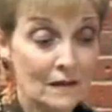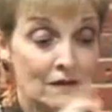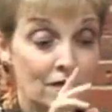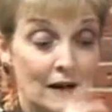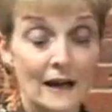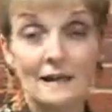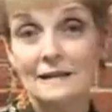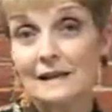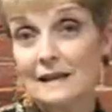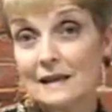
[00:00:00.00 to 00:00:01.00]

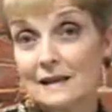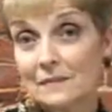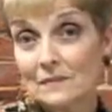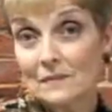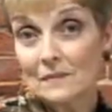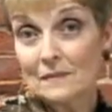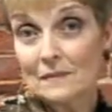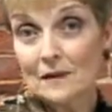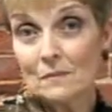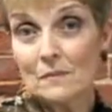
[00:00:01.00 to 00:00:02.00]
Finally,
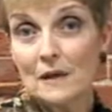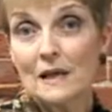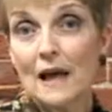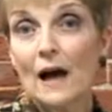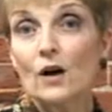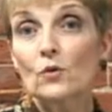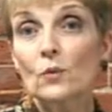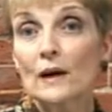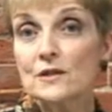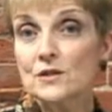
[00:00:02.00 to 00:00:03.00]
Big Al
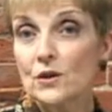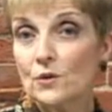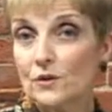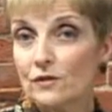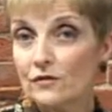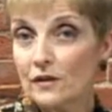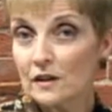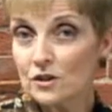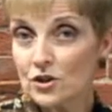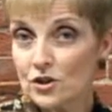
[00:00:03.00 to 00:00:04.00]
rescued the
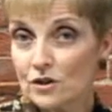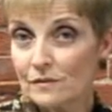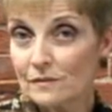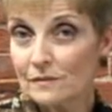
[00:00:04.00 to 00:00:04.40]
fish.